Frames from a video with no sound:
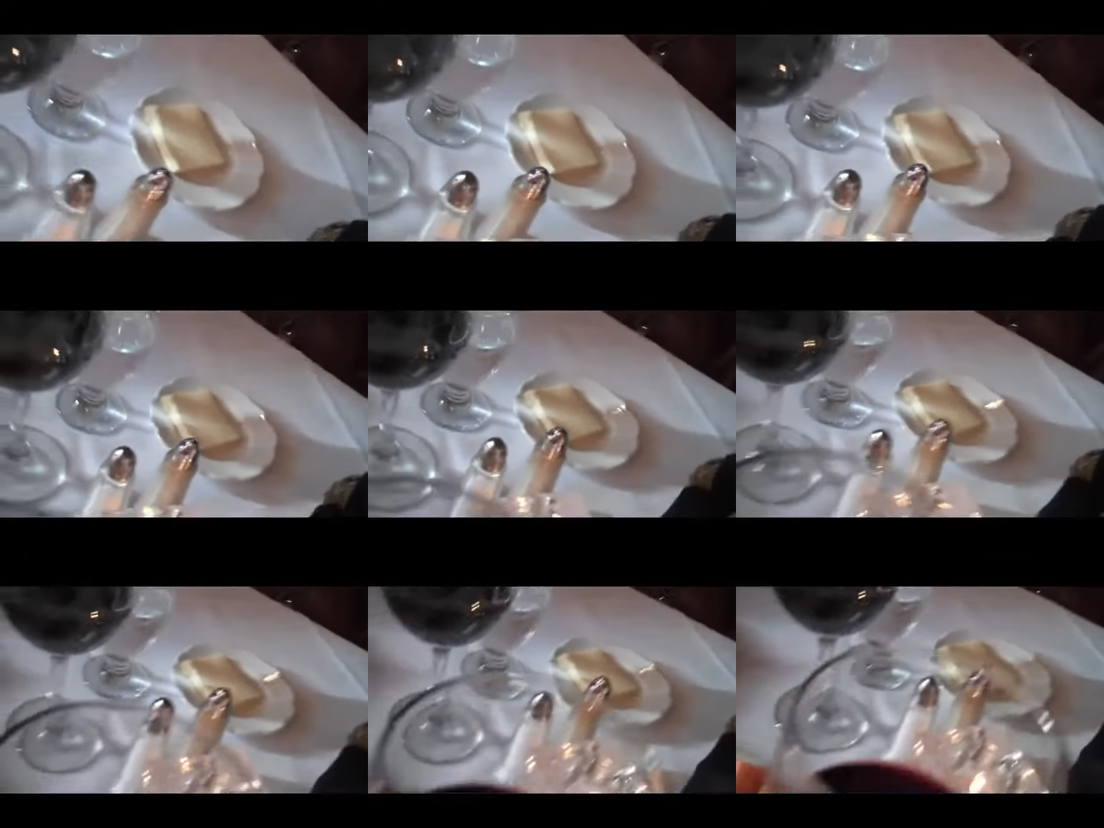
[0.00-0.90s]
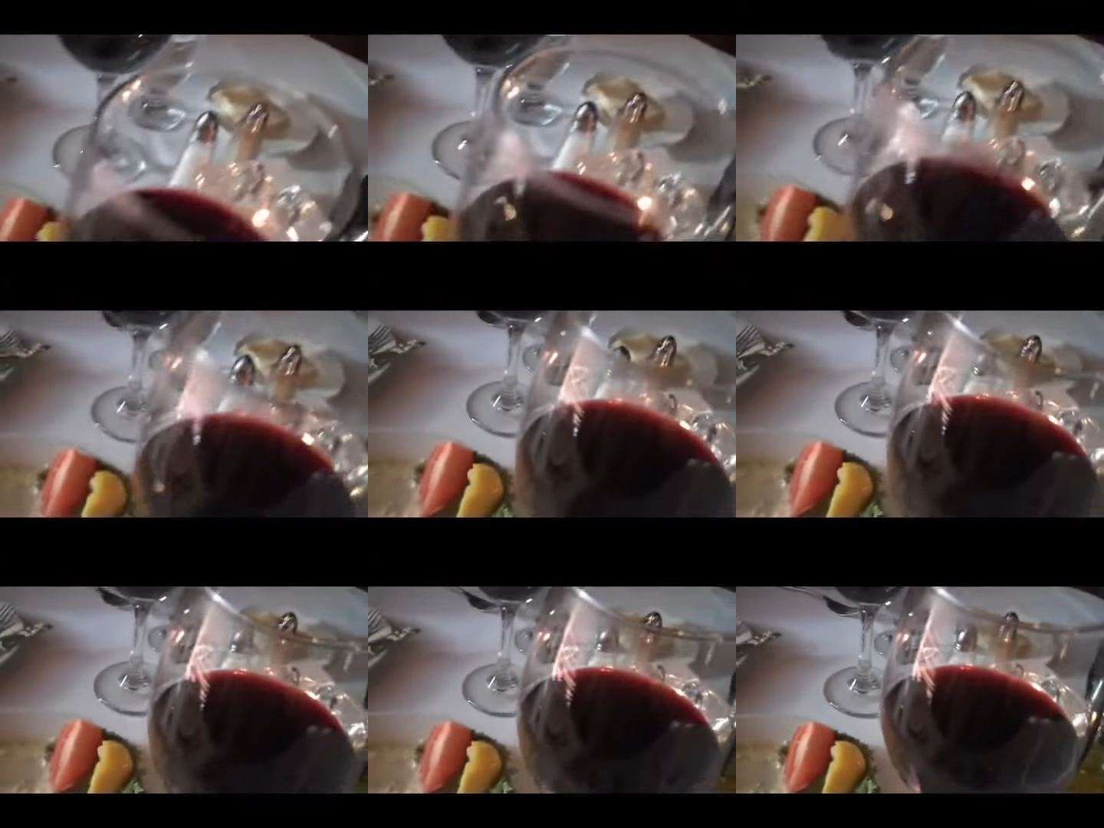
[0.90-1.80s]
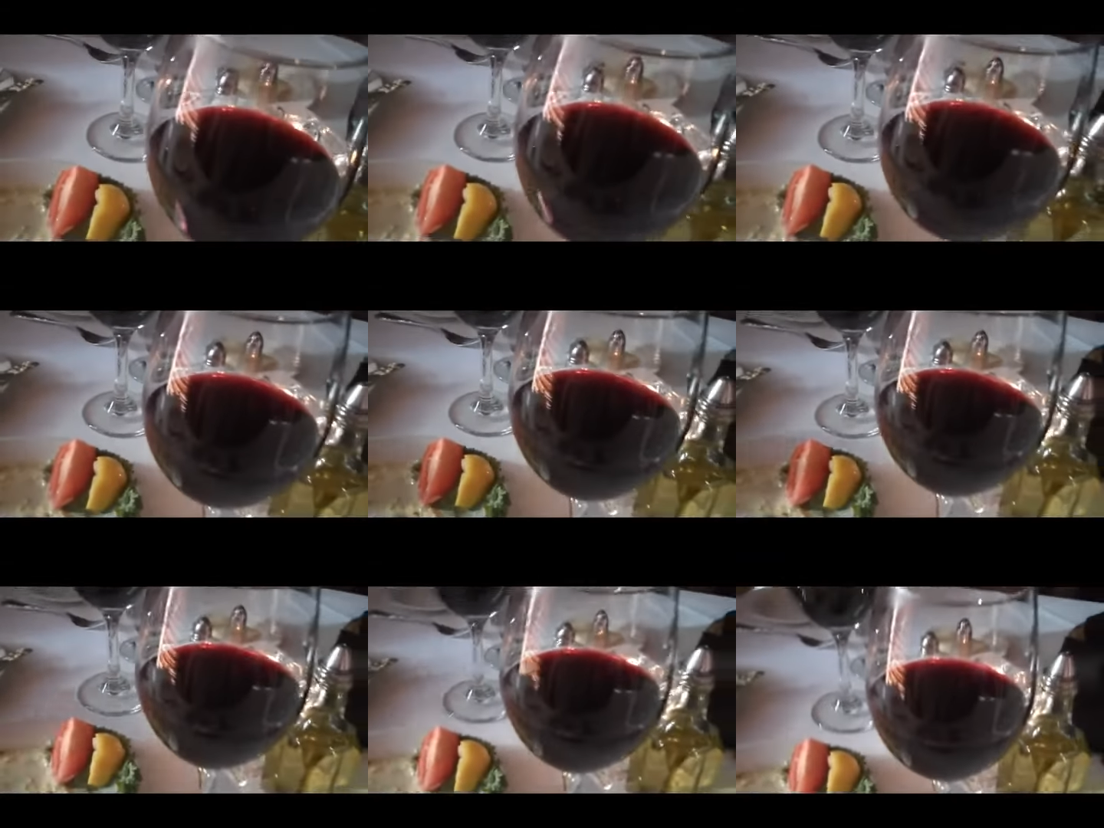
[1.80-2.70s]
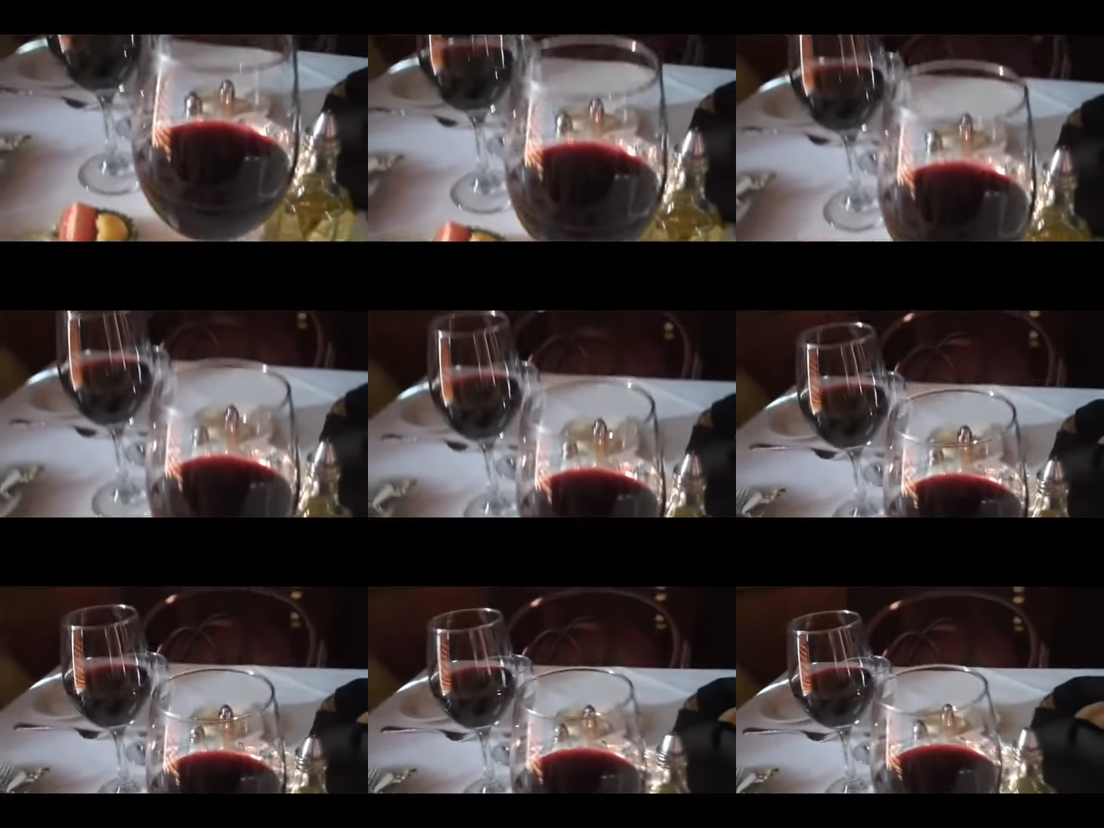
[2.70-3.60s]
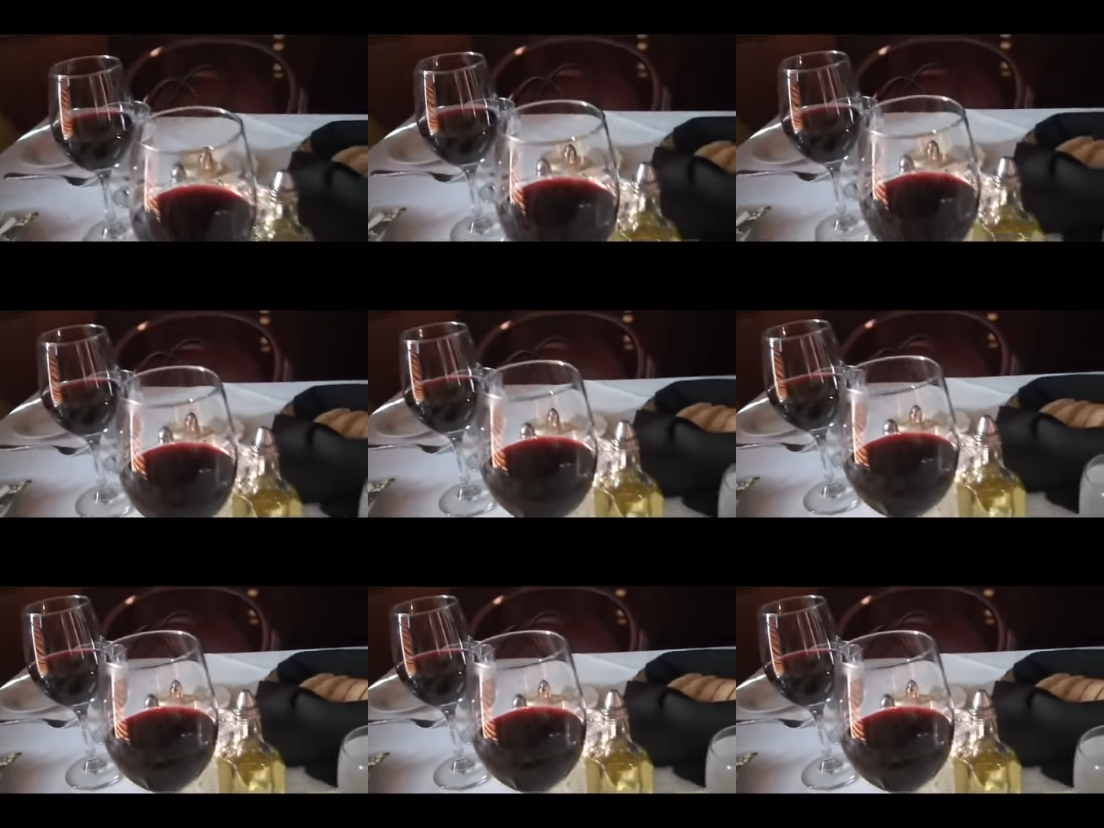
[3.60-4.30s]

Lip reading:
Nobody's mouth can be seen.